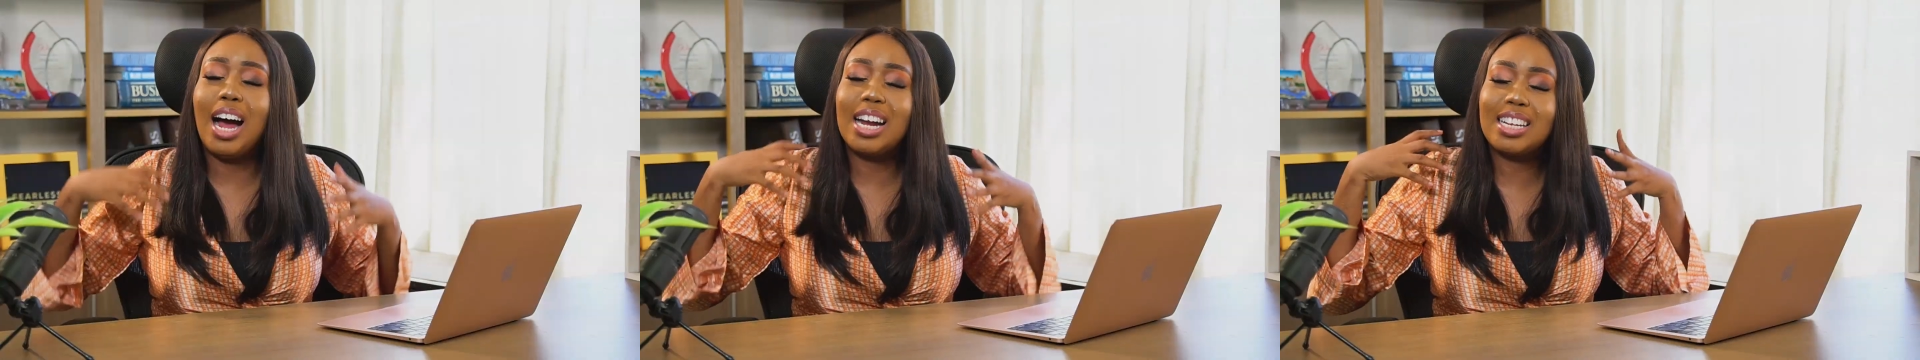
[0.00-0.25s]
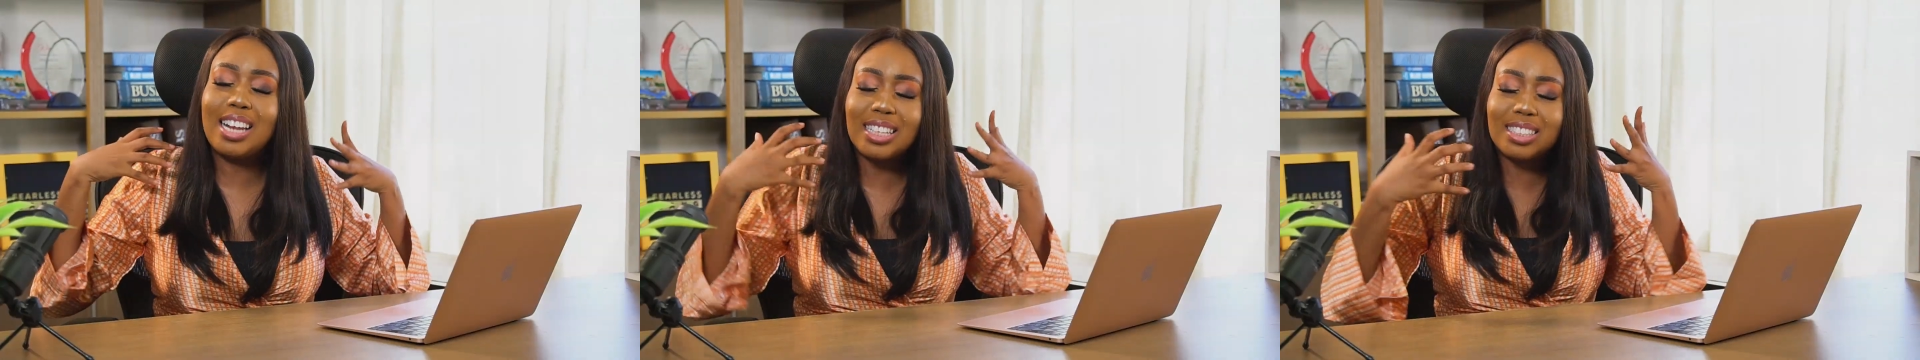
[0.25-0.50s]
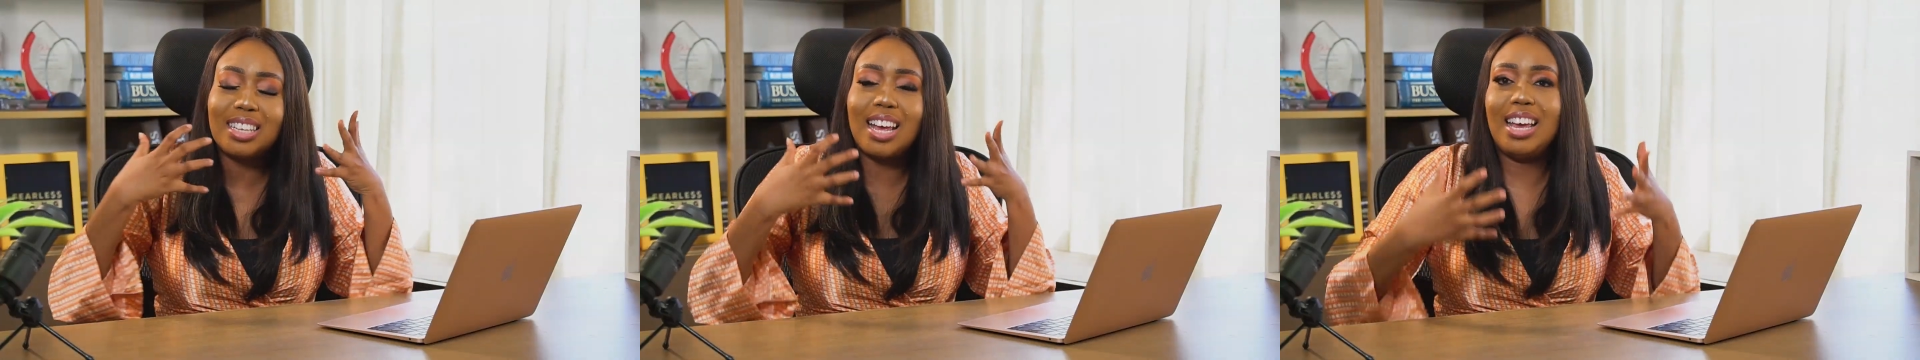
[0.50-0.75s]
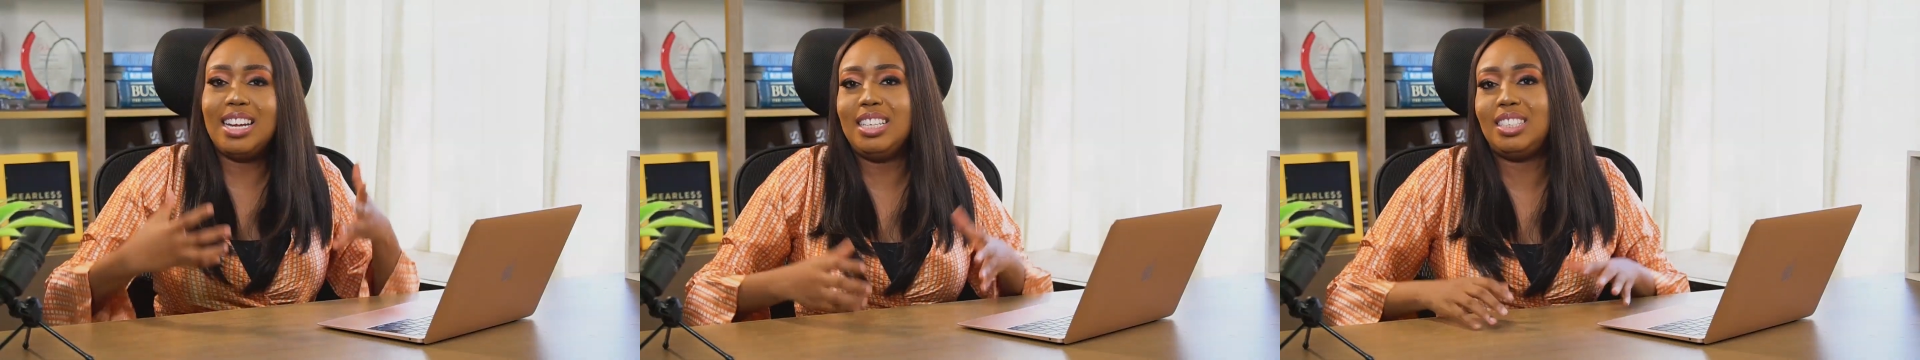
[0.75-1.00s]
And that's the
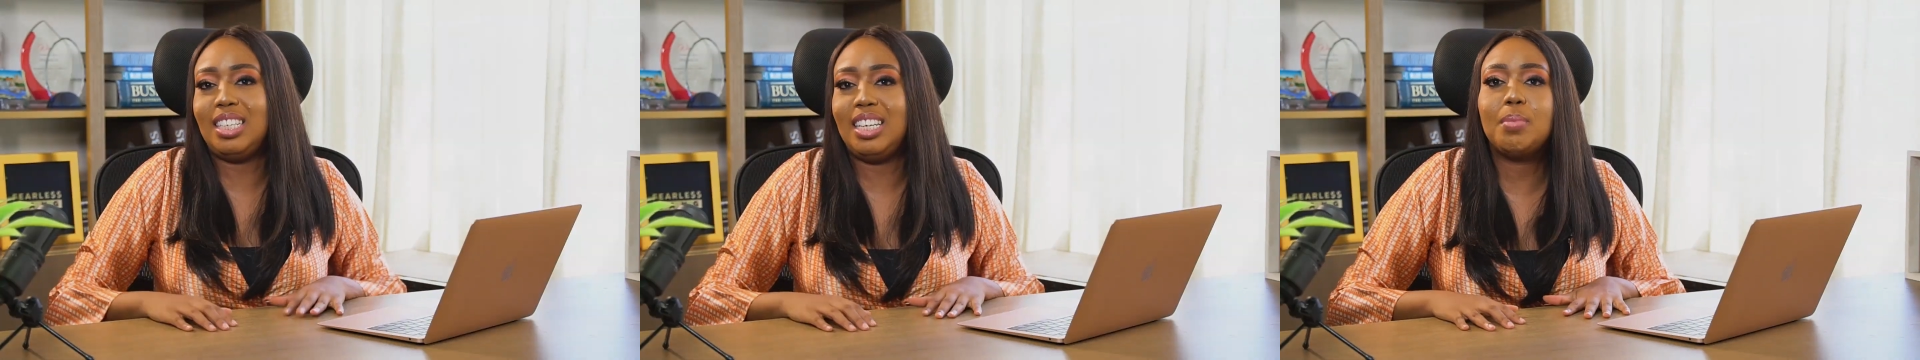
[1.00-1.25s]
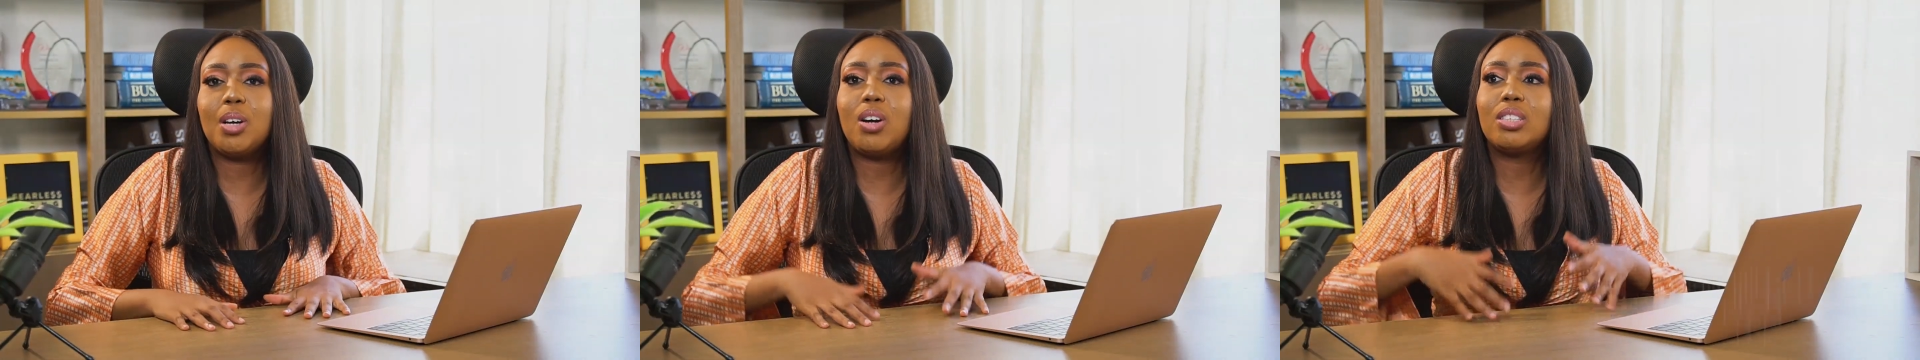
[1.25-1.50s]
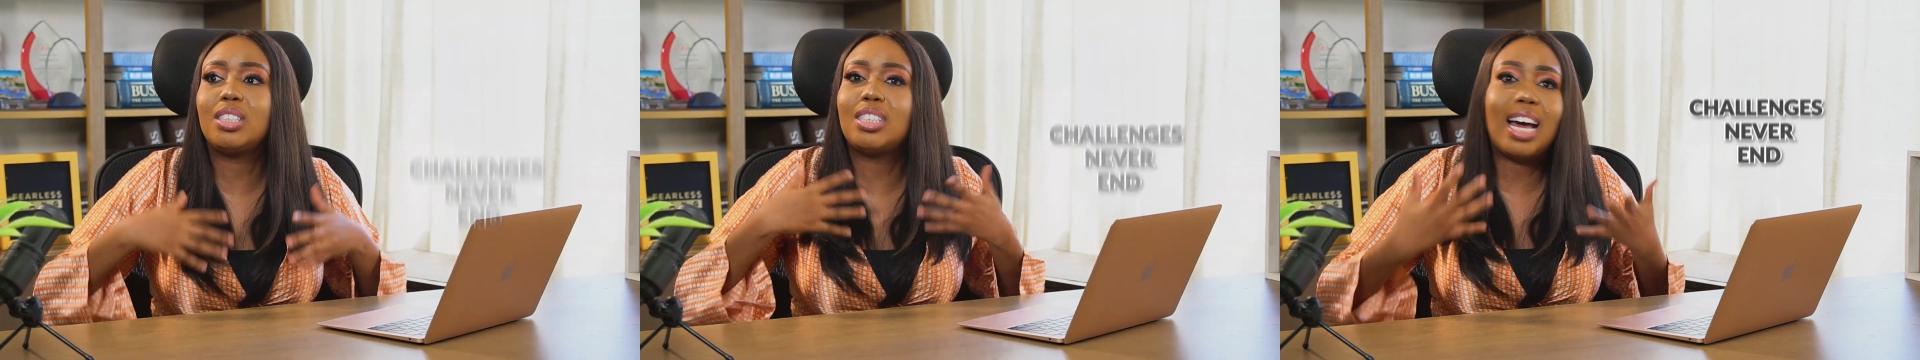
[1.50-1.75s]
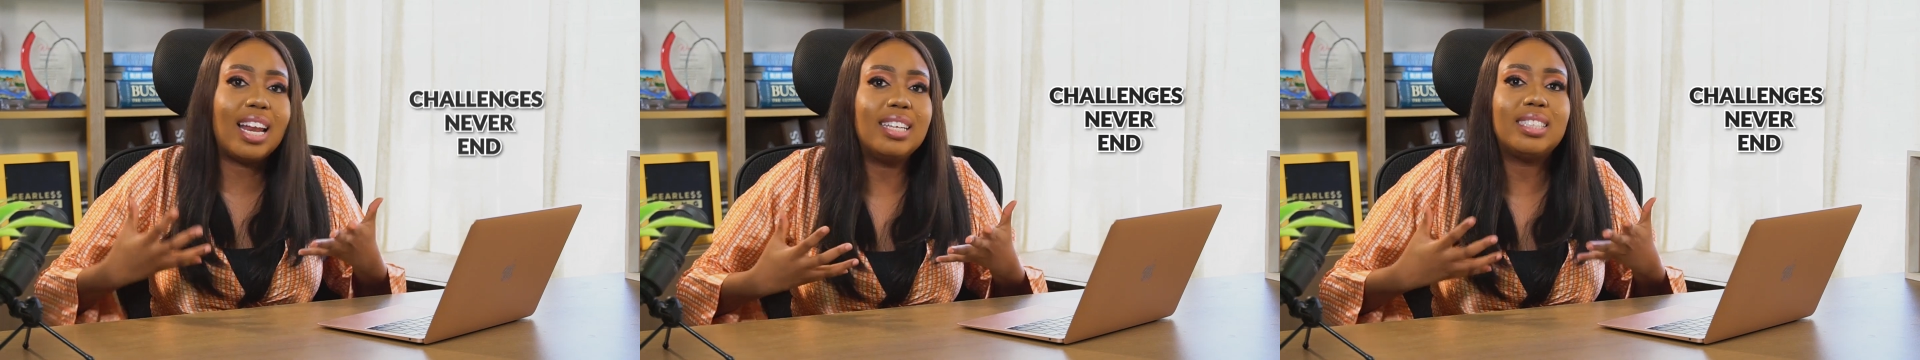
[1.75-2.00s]
energy, because
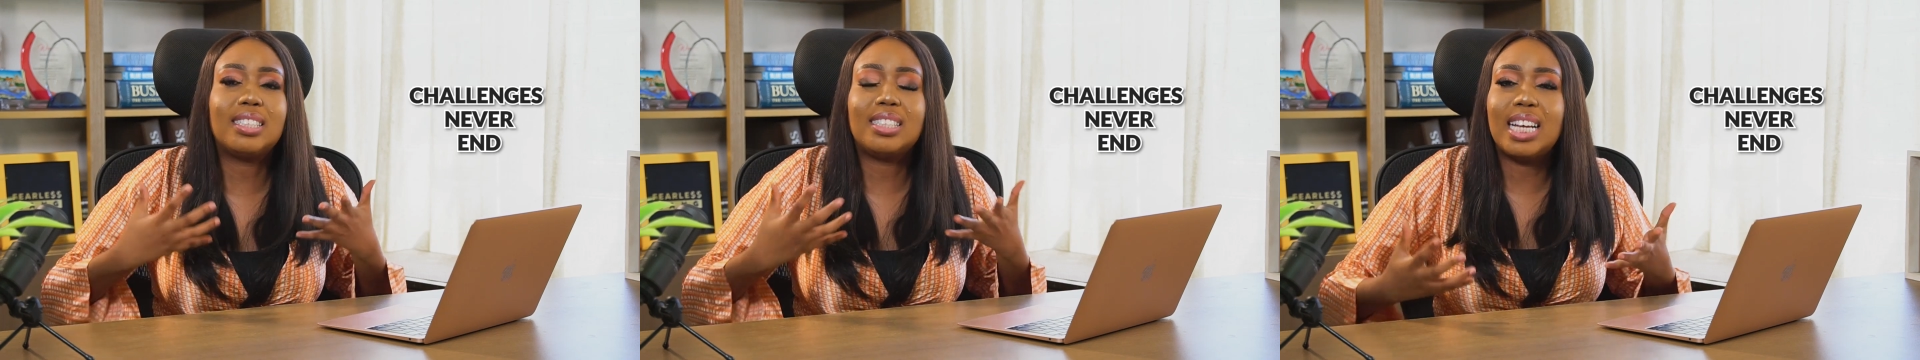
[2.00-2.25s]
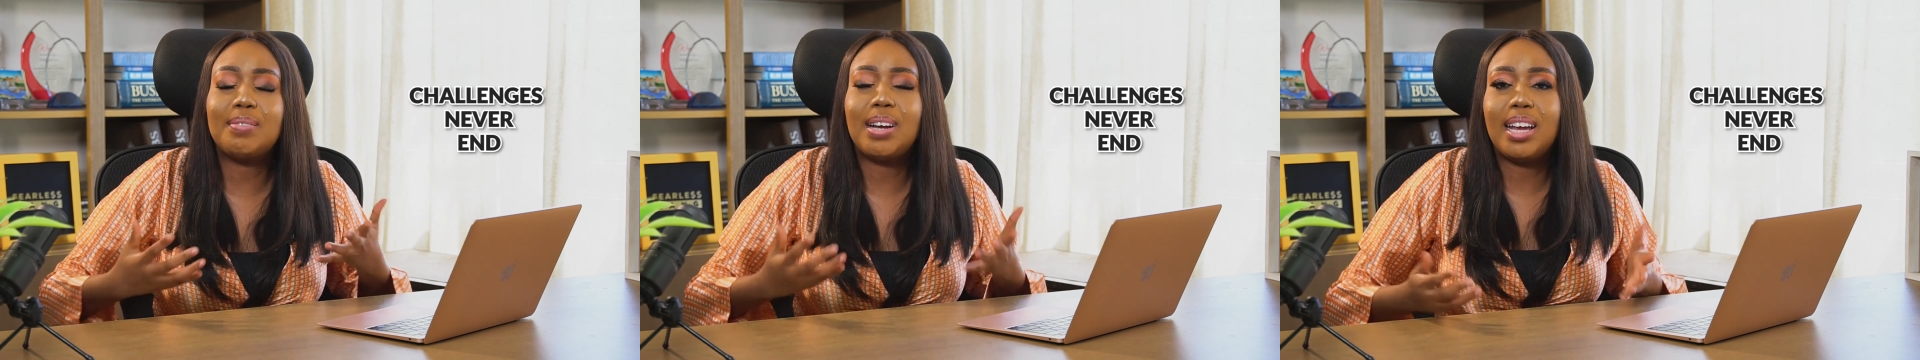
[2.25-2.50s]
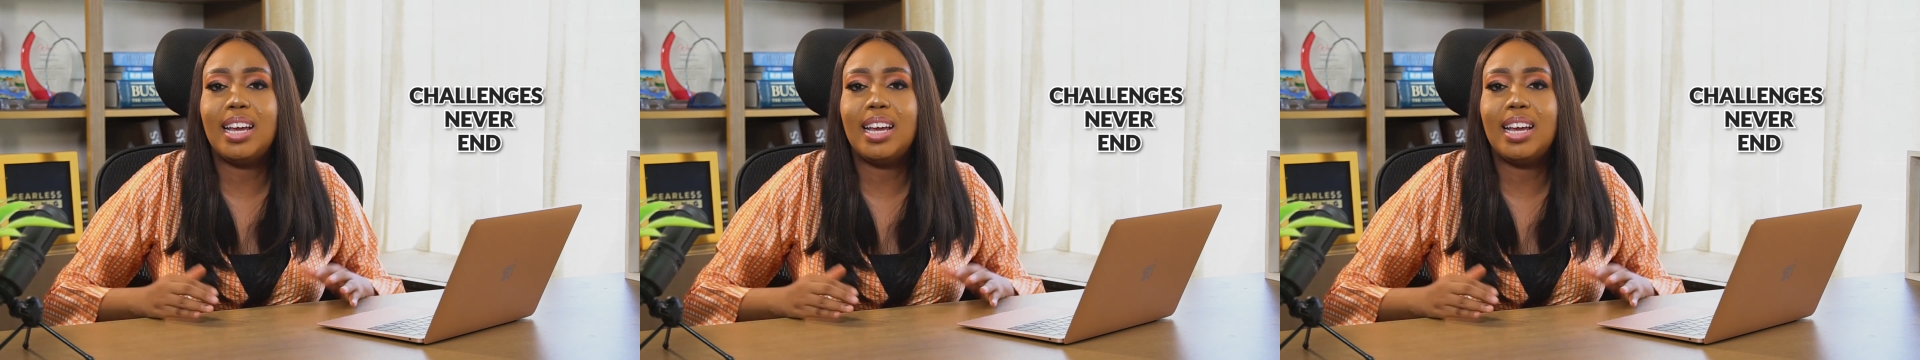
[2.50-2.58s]
challenges never